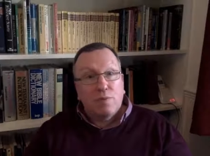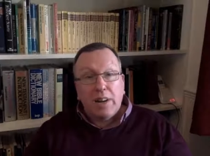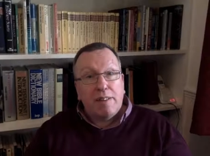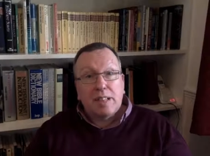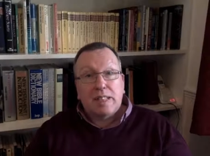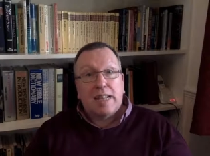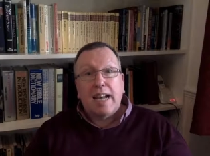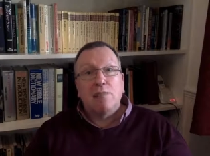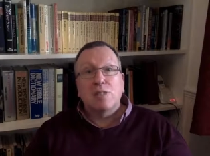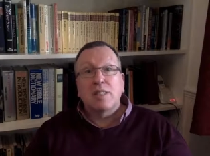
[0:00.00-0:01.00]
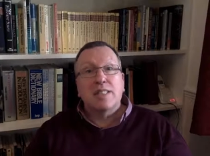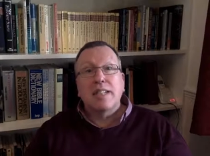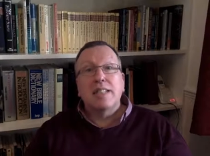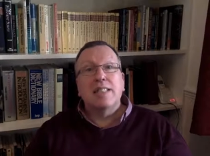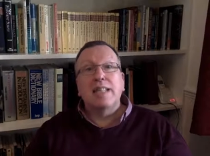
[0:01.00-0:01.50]
various towns and
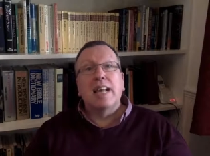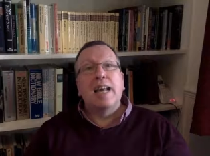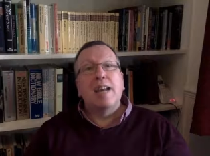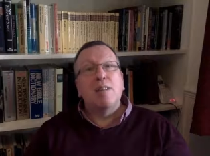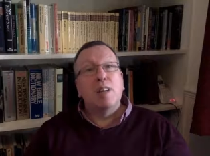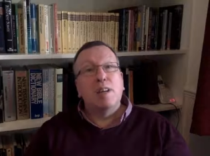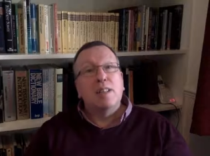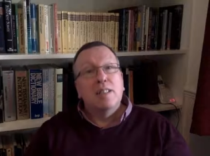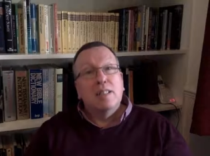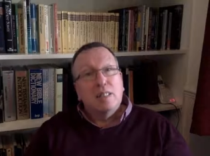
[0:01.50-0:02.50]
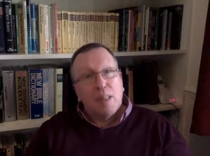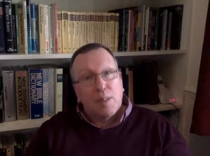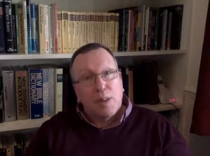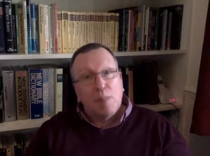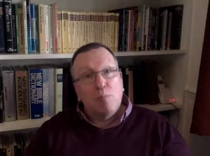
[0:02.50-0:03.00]
cities in that area. I
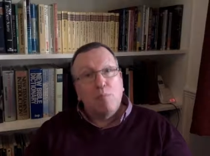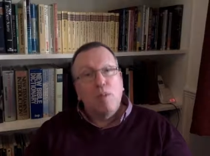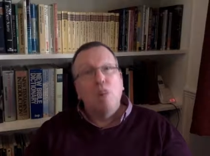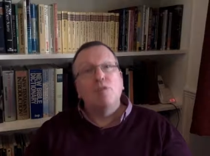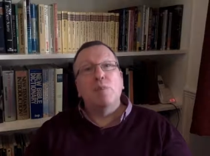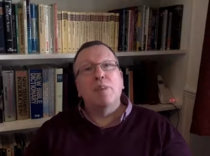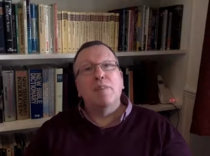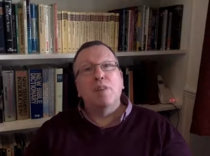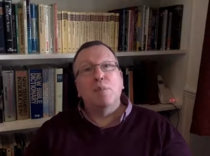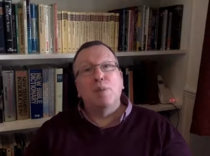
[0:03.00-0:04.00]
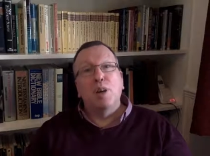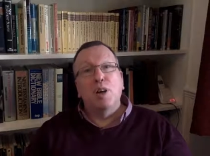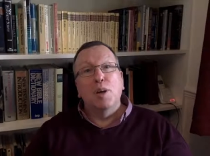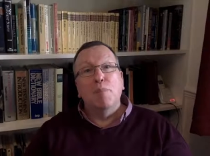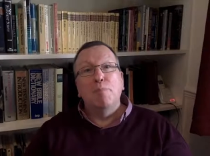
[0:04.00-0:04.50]
think notably of
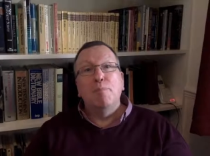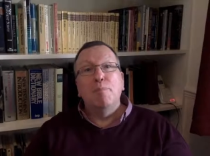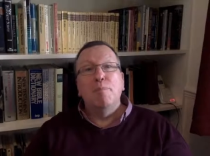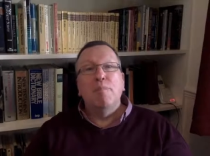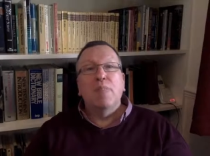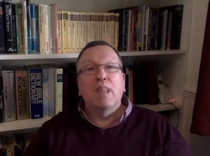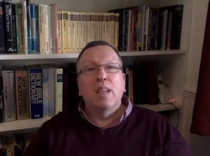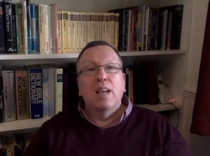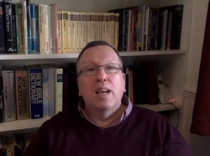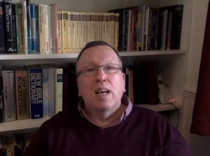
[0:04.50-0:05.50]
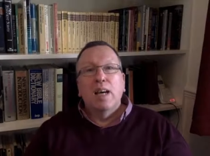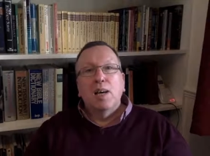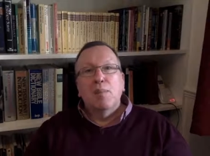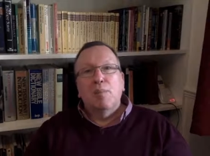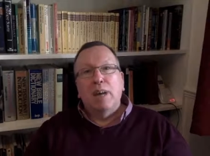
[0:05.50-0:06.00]
Capernaum.
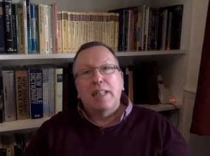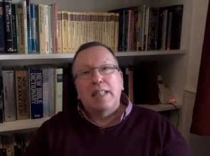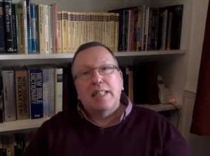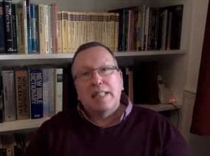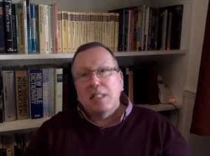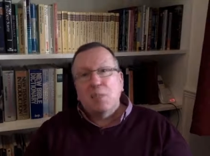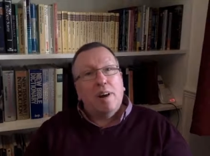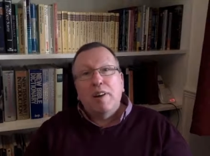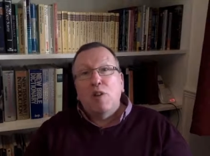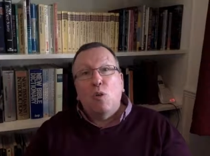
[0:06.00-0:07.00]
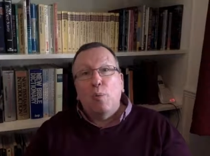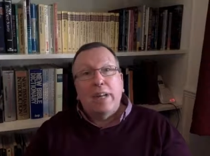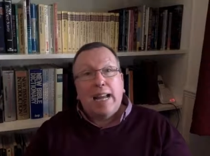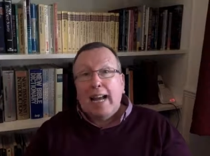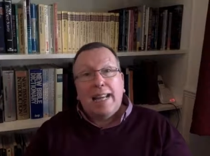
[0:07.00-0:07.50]
But this is where it all
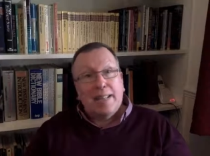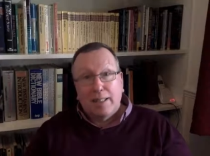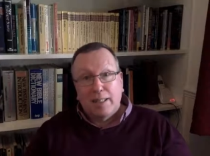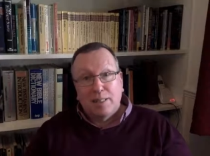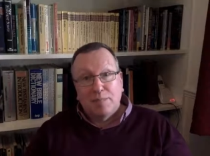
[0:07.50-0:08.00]
began.